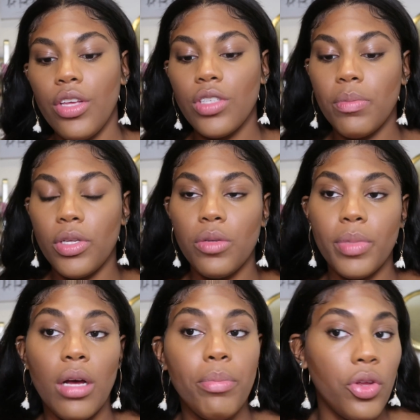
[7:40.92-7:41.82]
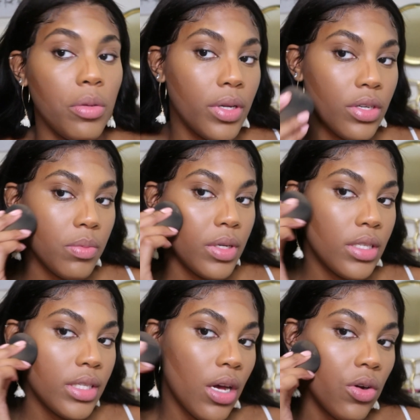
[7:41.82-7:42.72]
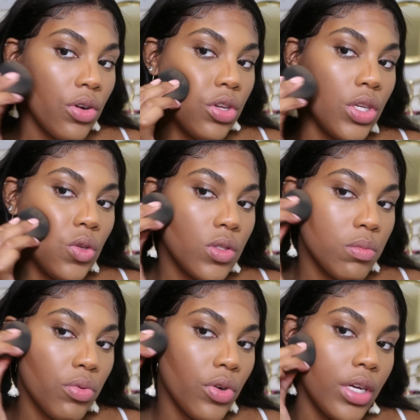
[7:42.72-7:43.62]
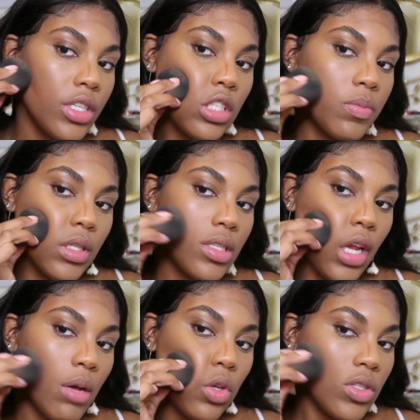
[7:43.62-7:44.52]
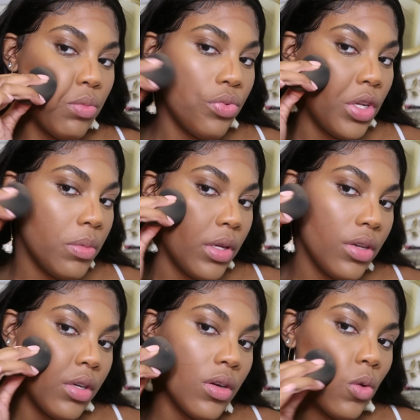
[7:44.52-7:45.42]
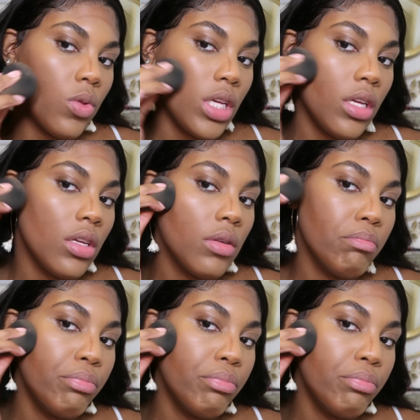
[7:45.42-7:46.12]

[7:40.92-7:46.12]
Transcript: can use a beauty blender to blend this out, or you can use a brush, but today I'm using a beauty blender on the